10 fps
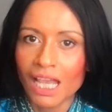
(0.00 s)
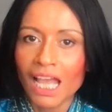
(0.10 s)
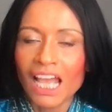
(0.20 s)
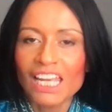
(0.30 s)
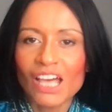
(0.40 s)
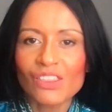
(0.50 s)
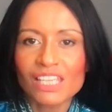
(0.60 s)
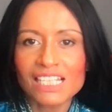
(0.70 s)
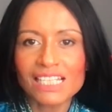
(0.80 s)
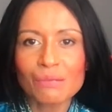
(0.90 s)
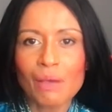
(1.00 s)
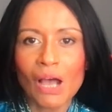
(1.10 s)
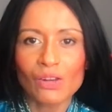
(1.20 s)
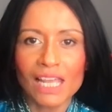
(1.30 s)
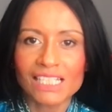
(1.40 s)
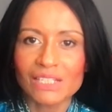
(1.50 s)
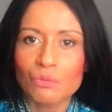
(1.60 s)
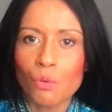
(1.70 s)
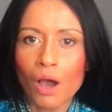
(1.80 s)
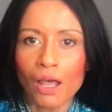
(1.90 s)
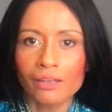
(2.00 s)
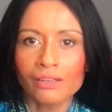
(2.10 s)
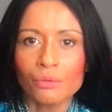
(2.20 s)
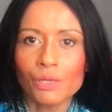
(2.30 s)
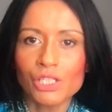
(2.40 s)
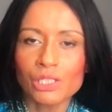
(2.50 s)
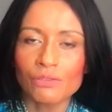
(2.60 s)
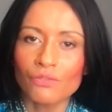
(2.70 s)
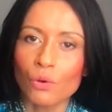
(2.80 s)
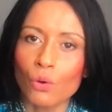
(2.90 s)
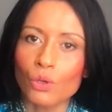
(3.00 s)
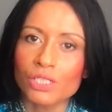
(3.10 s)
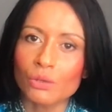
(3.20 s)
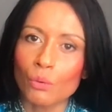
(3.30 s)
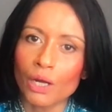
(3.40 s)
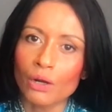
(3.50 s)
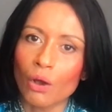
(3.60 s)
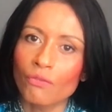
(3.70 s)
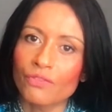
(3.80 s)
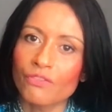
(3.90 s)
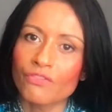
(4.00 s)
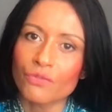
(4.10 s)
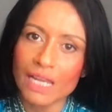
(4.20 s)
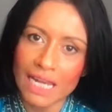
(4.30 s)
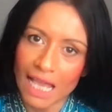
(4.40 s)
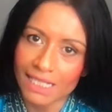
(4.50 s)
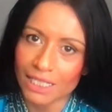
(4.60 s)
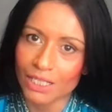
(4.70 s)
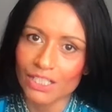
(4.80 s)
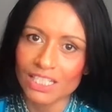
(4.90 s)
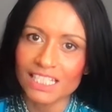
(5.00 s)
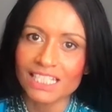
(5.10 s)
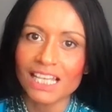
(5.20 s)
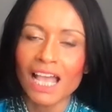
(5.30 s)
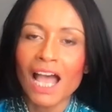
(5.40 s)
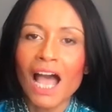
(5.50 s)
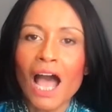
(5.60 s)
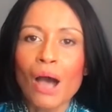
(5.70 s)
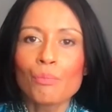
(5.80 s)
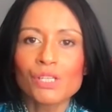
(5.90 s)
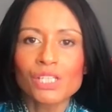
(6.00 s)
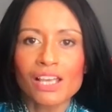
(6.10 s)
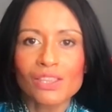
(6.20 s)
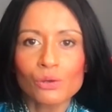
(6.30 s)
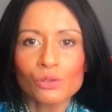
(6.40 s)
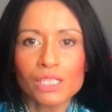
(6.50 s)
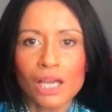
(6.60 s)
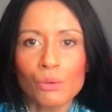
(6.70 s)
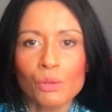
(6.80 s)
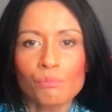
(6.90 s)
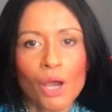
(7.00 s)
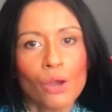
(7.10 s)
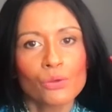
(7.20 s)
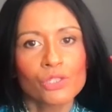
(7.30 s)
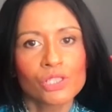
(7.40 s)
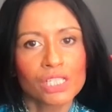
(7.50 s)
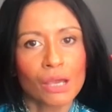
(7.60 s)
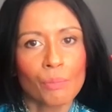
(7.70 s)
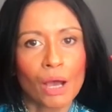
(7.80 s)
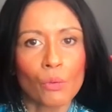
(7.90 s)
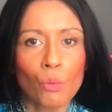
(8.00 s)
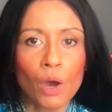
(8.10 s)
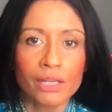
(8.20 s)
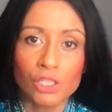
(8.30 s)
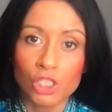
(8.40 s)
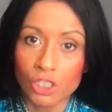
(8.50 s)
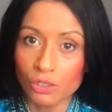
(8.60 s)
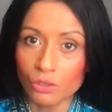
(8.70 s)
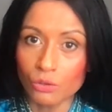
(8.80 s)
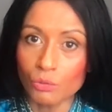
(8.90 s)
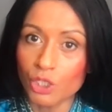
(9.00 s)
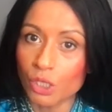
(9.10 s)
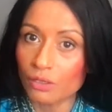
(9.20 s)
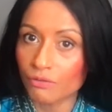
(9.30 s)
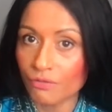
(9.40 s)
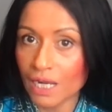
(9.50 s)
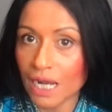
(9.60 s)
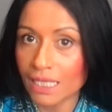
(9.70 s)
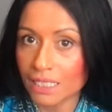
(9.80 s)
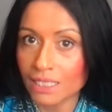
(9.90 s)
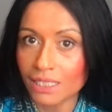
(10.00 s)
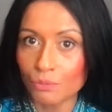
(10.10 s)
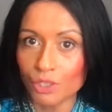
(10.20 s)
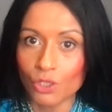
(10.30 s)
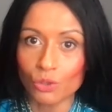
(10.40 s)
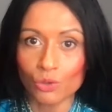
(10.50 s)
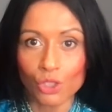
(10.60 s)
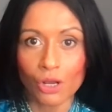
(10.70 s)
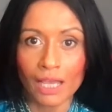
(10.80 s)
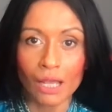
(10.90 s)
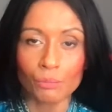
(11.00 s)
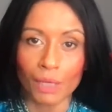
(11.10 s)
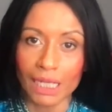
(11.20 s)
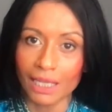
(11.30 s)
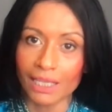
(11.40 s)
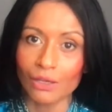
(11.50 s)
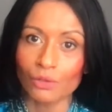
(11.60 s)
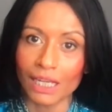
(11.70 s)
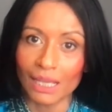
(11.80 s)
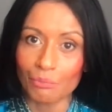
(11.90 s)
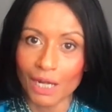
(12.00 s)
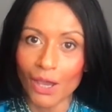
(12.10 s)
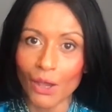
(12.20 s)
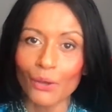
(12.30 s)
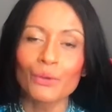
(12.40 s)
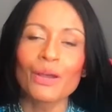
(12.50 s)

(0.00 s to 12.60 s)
Now, this is about lesson 1, which is of course one of the free lessons. But I thought that I would post about 1 and 2, which are the free lessons, which you can try out by clicking on the link below,